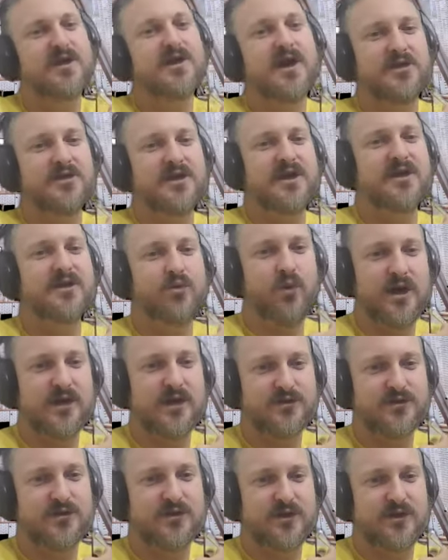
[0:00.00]
And they're the
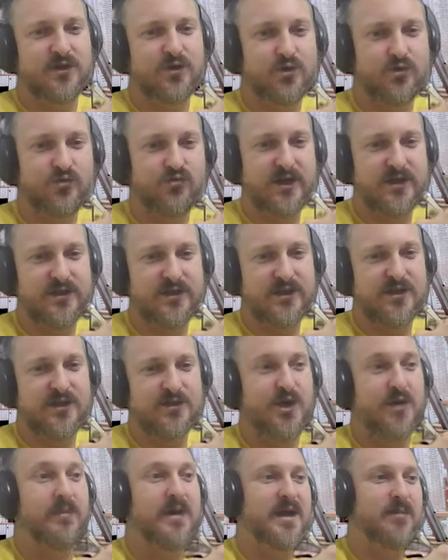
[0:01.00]
ones that good retailers
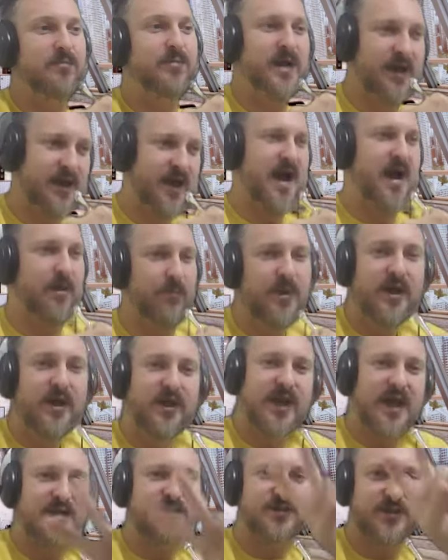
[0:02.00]
like me pick up.
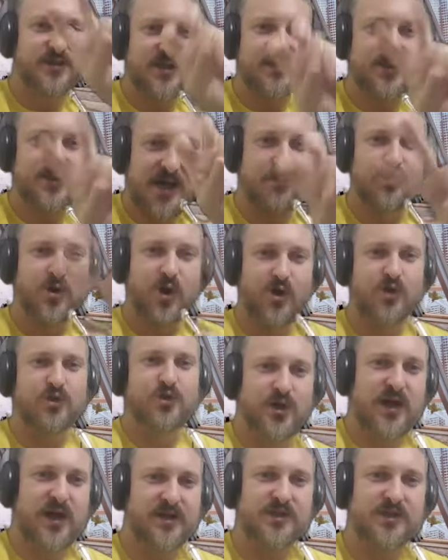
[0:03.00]
Yes, they're
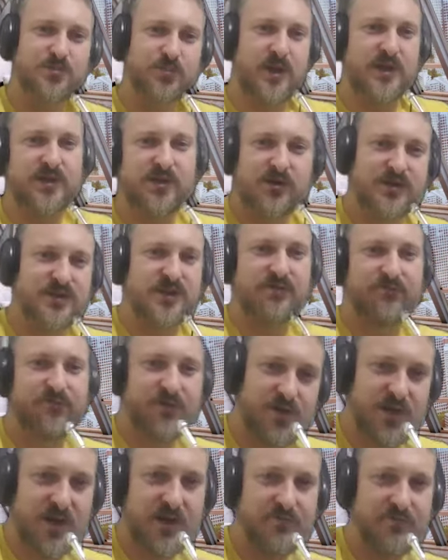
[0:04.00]
subcontractors, but they're a
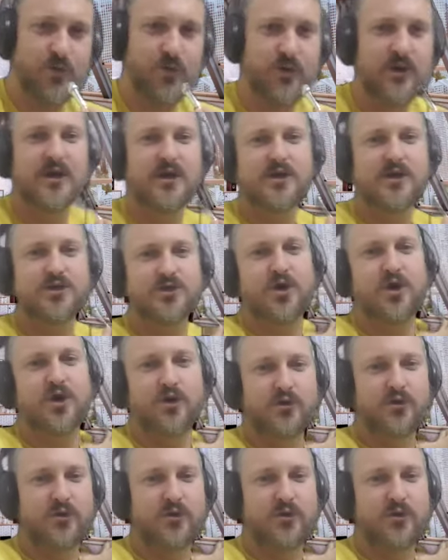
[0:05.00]
different level. So